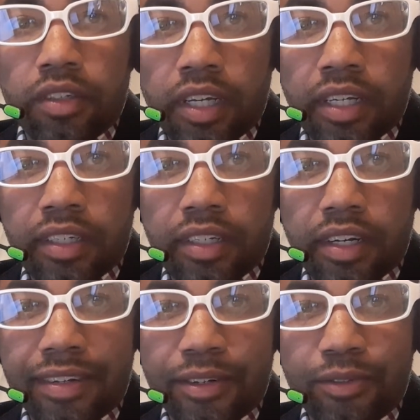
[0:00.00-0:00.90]
and
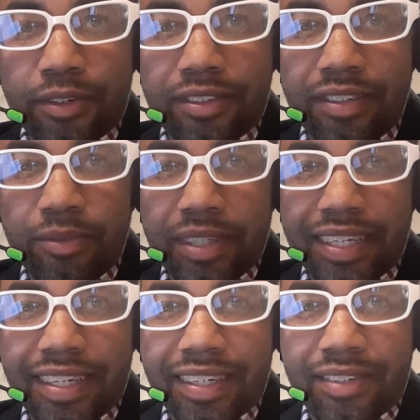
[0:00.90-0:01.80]
look forward to seeing what
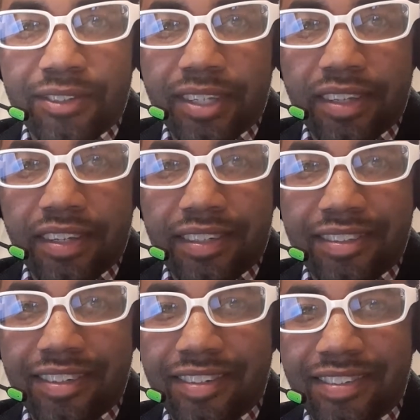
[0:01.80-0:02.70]
they think.
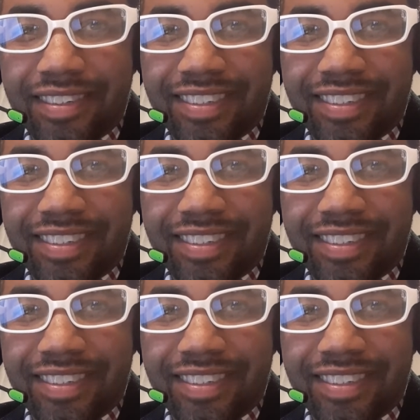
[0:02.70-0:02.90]
So